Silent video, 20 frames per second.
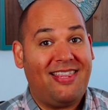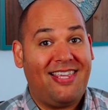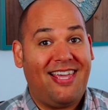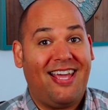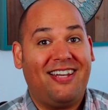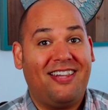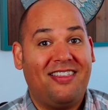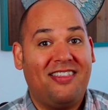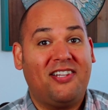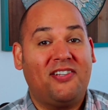the
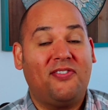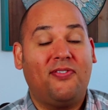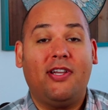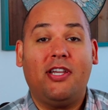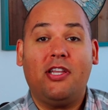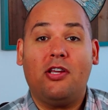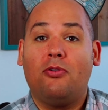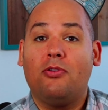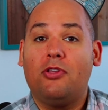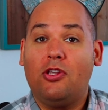end of this
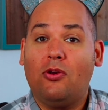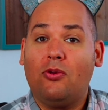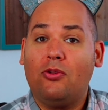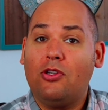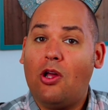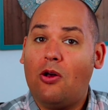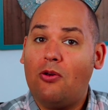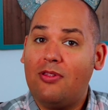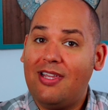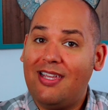video, you'll
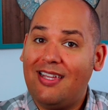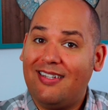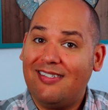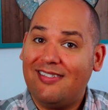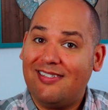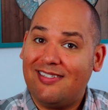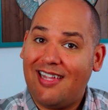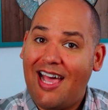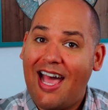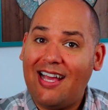know the
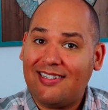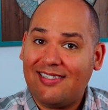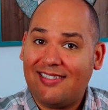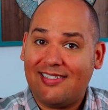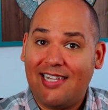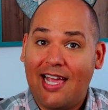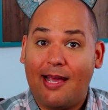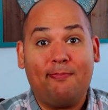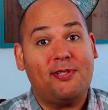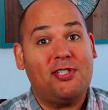exact
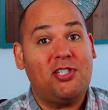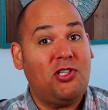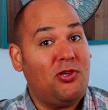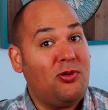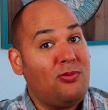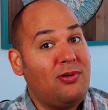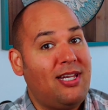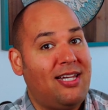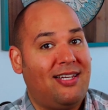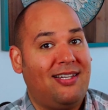steps
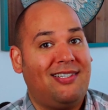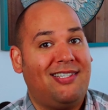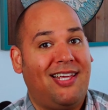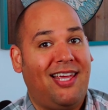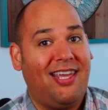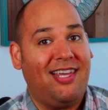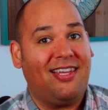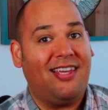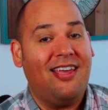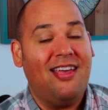you need to
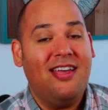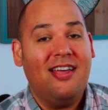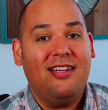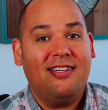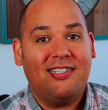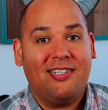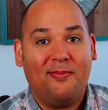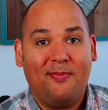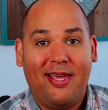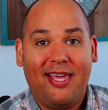take
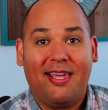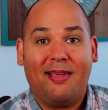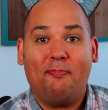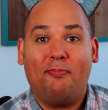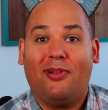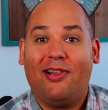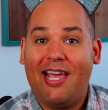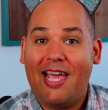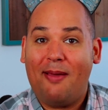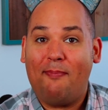to make
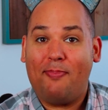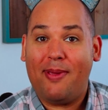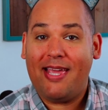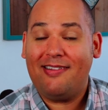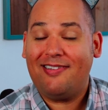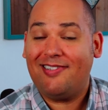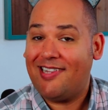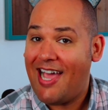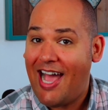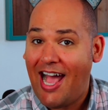
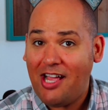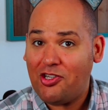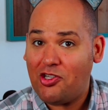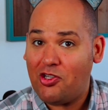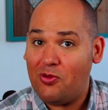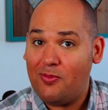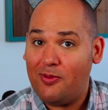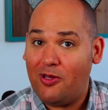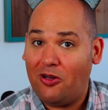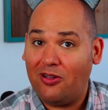plant-based
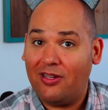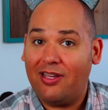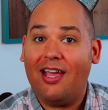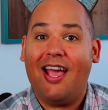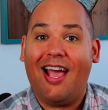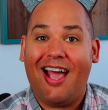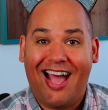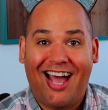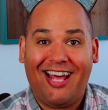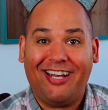cashew milk
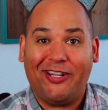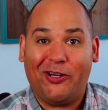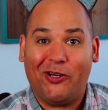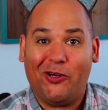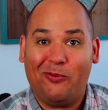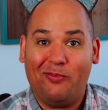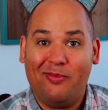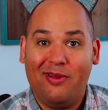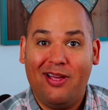at home.